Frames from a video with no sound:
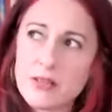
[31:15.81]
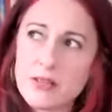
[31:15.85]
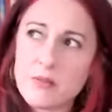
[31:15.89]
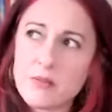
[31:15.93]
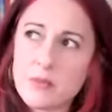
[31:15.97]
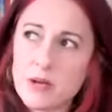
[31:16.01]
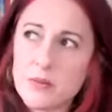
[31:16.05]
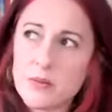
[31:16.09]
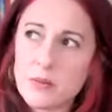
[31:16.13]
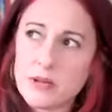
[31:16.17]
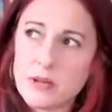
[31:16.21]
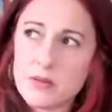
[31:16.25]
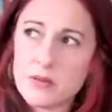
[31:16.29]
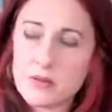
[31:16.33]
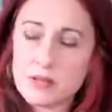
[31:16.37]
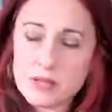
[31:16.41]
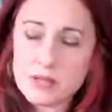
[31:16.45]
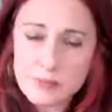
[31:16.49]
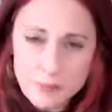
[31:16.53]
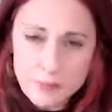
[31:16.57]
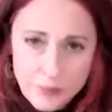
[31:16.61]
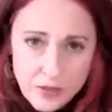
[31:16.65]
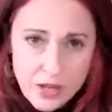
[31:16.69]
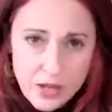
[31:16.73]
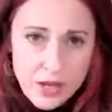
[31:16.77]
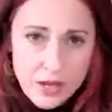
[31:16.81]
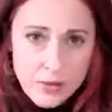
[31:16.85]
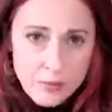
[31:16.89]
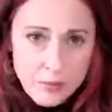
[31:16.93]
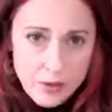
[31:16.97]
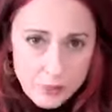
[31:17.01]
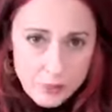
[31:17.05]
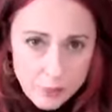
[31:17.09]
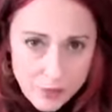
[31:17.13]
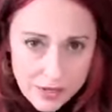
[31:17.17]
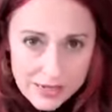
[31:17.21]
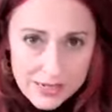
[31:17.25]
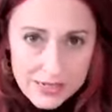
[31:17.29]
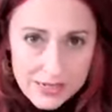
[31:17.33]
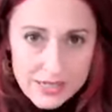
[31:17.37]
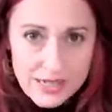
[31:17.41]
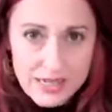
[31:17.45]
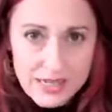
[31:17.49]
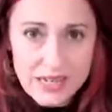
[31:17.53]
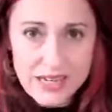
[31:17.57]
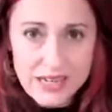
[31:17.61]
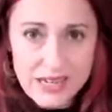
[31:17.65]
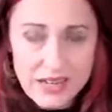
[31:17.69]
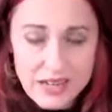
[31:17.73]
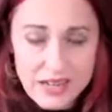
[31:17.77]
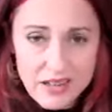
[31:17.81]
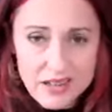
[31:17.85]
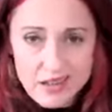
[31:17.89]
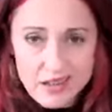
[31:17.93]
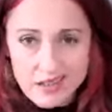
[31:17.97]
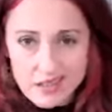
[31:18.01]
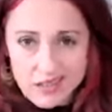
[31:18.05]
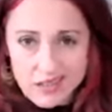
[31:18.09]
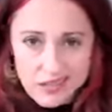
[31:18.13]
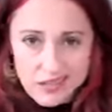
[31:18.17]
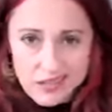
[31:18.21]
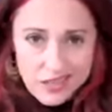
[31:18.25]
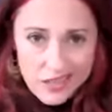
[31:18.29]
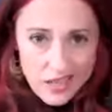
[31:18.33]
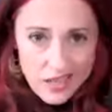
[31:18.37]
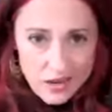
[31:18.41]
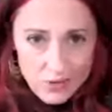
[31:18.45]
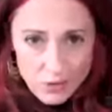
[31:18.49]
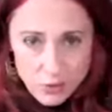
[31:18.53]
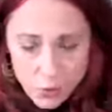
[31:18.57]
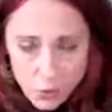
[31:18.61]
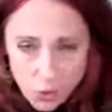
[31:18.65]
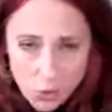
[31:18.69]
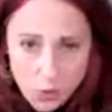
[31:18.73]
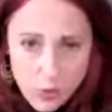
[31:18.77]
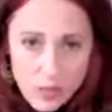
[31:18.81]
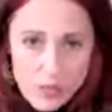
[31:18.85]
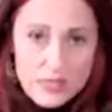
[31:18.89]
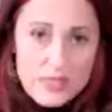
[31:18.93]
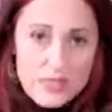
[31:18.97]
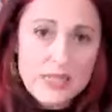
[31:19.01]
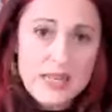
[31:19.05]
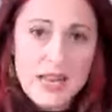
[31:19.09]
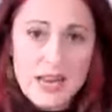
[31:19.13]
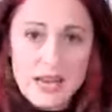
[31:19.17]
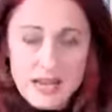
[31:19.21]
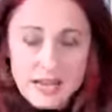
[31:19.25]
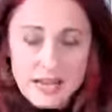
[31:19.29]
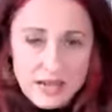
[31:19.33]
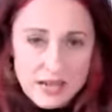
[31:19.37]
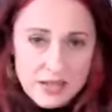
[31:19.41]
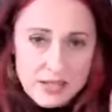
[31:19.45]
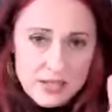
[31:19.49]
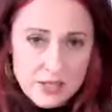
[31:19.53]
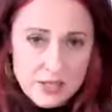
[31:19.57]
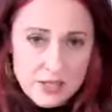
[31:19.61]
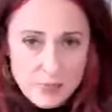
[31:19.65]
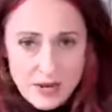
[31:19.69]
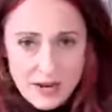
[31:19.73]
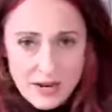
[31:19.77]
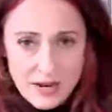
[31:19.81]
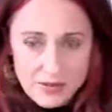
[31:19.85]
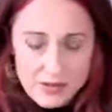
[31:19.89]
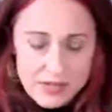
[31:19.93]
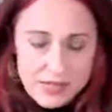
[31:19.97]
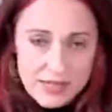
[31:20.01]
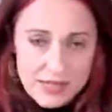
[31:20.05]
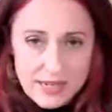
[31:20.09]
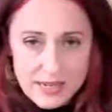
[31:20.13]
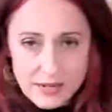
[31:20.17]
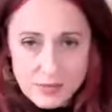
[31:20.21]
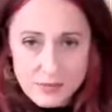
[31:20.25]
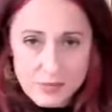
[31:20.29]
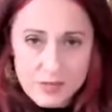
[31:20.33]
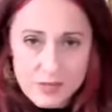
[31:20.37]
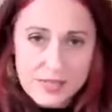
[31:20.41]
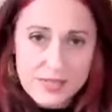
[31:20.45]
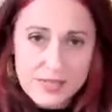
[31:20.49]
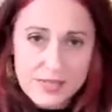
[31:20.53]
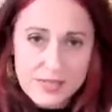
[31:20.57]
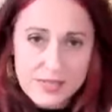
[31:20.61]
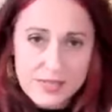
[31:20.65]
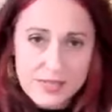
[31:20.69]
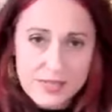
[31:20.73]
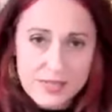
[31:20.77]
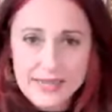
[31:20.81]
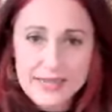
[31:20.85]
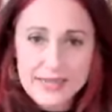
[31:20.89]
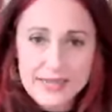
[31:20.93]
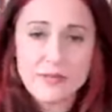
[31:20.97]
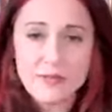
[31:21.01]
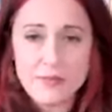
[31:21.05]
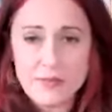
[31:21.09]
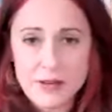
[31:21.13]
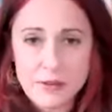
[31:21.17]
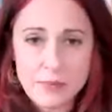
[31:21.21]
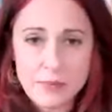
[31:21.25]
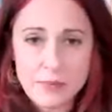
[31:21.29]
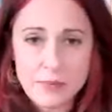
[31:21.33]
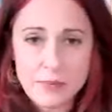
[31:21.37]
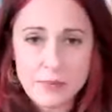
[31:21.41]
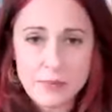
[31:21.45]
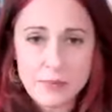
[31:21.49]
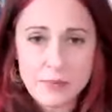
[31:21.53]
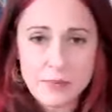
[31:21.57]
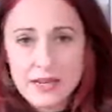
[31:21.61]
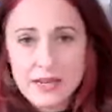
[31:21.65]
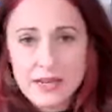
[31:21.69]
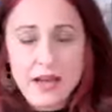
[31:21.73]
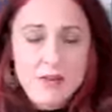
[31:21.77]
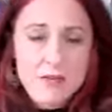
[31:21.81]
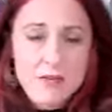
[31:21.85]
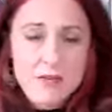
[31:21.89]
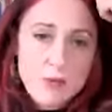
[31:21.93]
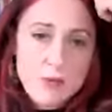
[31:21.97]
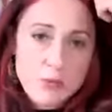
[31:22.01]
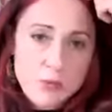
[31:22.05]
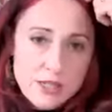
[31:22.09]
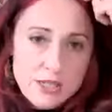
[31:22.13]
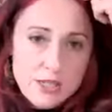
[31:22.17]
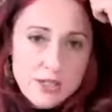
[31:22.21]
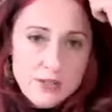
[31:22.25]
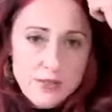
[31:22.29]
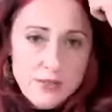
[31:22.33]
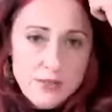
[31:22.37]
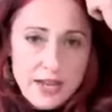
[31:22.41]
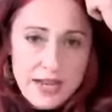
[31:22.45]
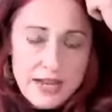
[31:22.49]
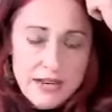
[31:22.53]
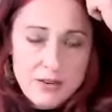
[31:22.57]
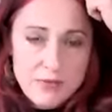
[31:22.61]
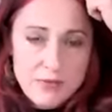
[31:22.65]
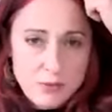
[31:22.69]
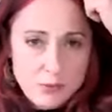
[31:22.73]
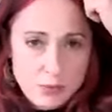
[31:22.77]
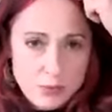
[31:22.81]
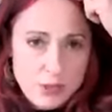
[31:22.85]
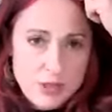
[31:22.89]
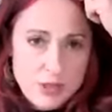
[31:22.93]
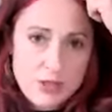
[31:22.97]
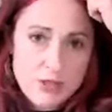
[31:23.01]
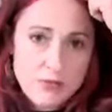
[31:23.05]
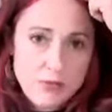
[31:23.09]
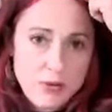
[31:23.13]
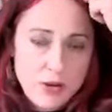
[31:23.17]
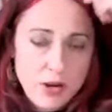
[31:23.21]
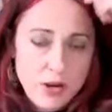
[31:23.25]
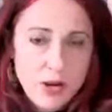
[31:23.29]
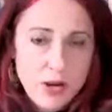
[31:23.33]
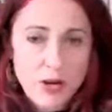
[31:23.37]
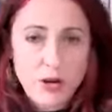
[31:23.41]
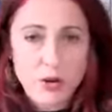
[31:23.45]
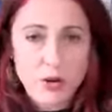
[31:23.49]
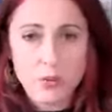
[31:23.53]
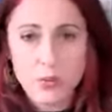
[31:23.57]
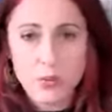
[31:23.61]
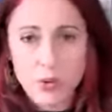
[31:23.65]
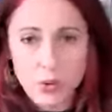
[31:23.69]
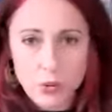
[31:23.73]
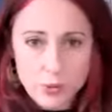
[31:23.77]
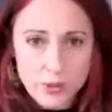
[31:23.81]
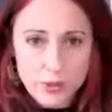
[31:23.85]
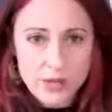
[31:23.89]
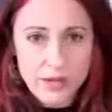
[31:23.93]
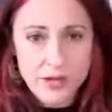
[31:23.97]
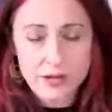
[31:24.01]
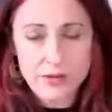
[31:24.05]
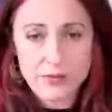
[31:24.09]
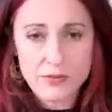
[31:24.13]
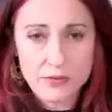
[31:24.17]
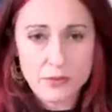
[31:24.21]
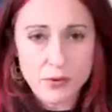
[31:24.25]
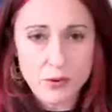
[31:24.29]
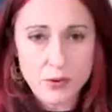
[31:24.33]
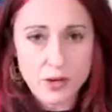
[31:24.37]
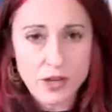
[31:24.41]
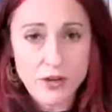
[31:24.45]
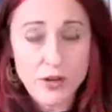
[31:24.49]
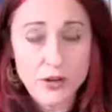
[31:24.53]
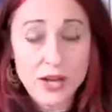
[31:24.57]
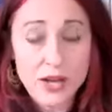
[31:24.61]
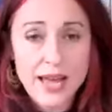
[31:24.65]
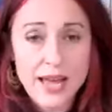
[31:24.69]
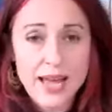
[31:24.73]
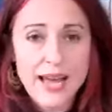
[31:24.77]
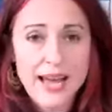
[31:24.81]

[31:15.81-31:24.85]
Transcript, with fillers: There might be others, but basically, they're always telling us about this inner masculine, inner feminine, voice of head, voice of heart, what we're going to follow.